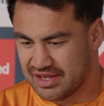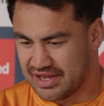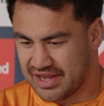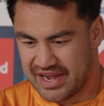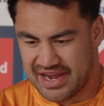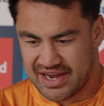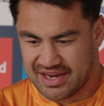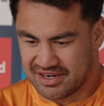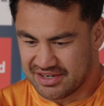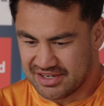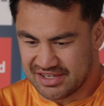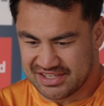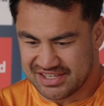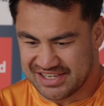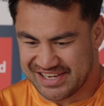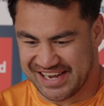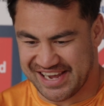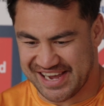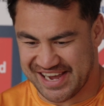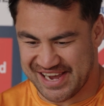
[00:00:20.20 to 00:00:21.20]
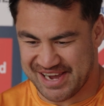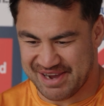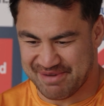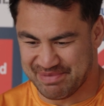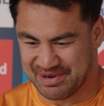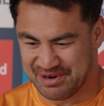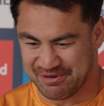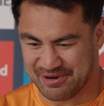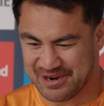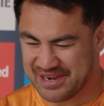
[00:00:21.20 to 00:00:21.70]
Yeah, a
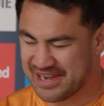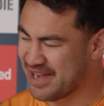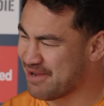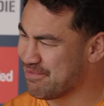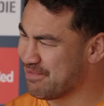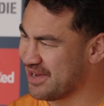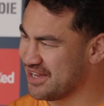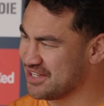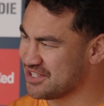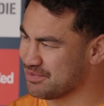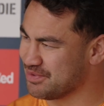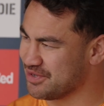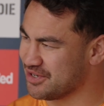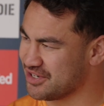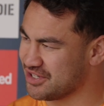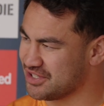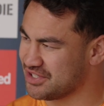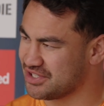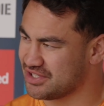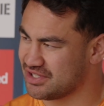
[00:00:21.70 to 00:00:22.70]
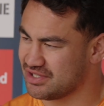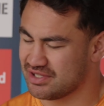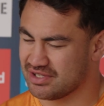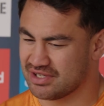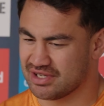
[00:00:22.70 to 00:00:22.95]
bit of rehab, mate, to be honest.